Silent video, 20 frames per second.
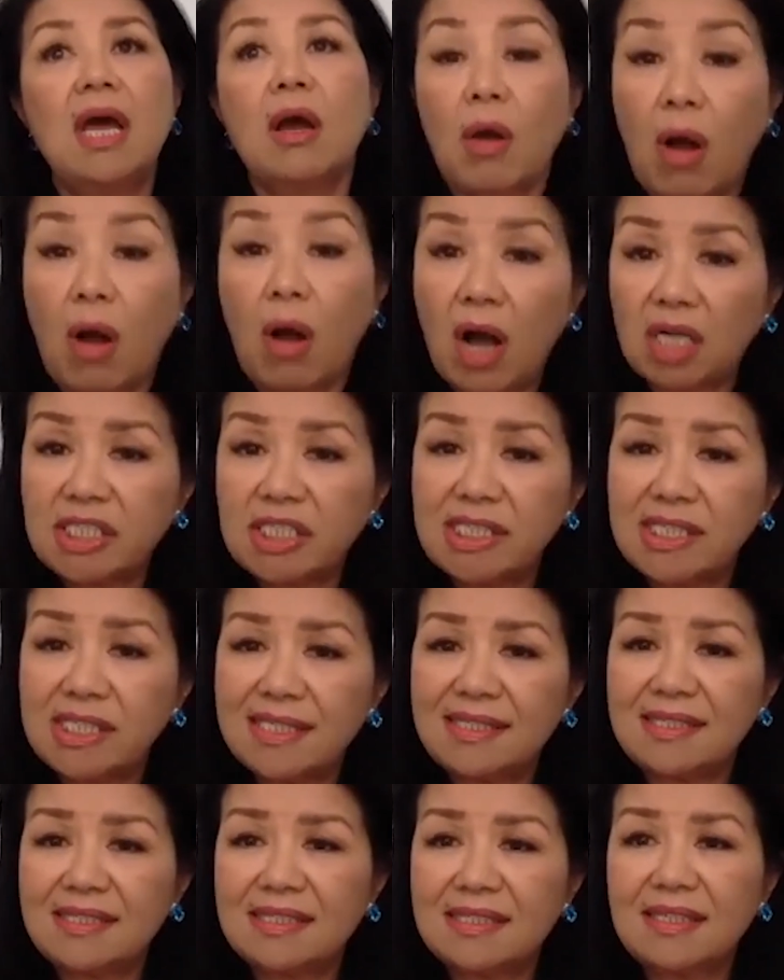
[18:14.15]

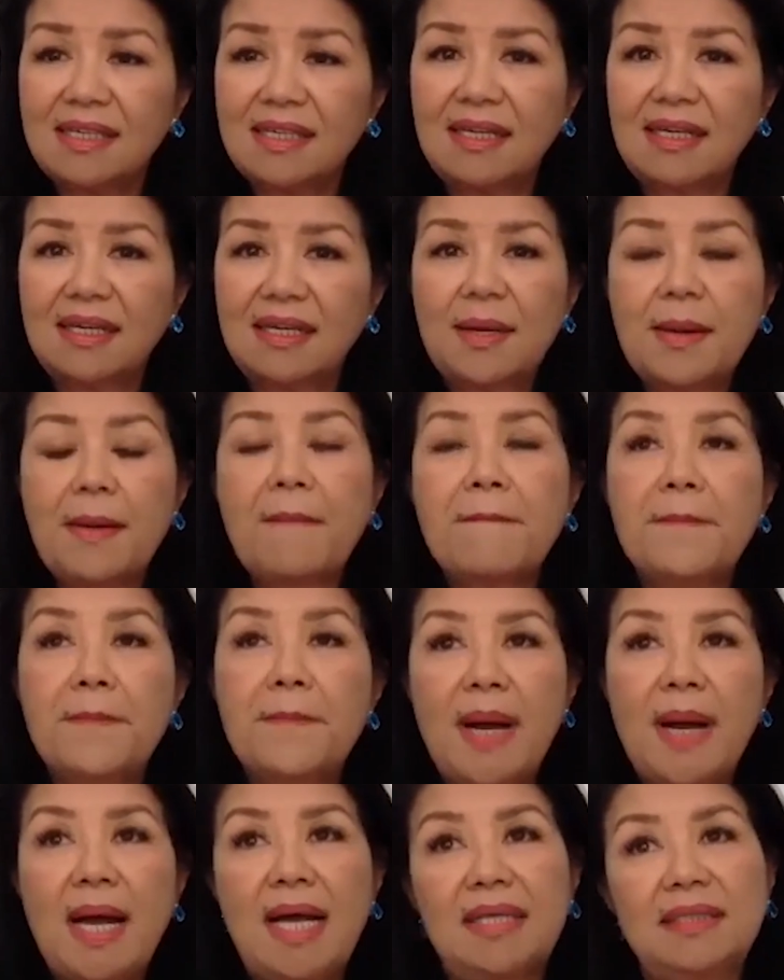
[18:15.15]
cautious
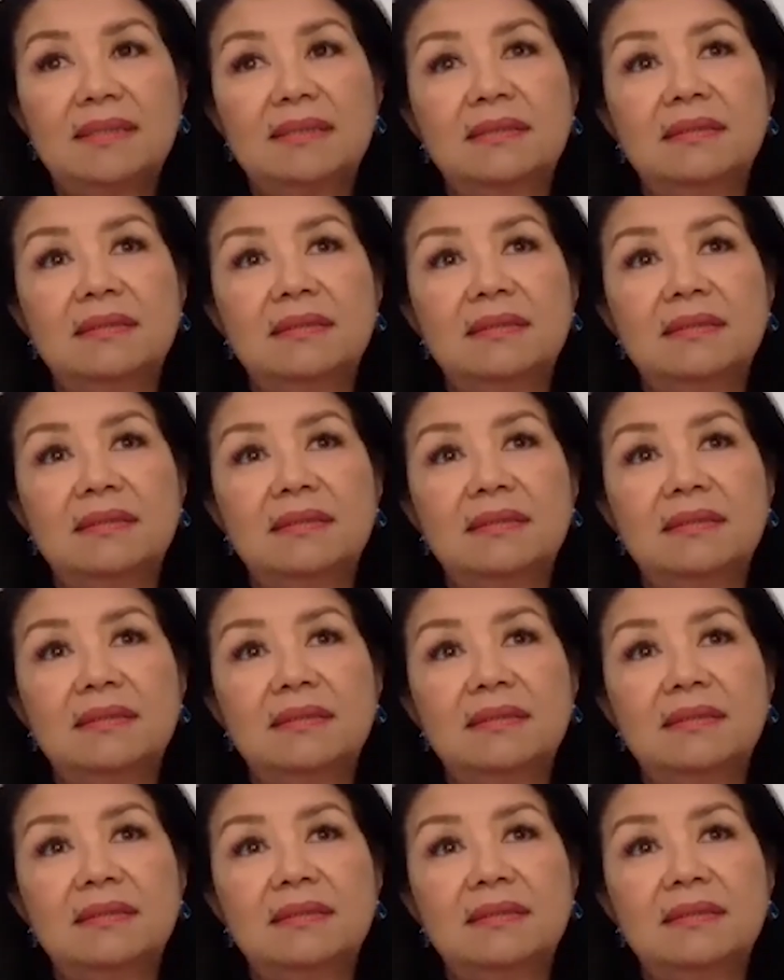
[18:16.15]
but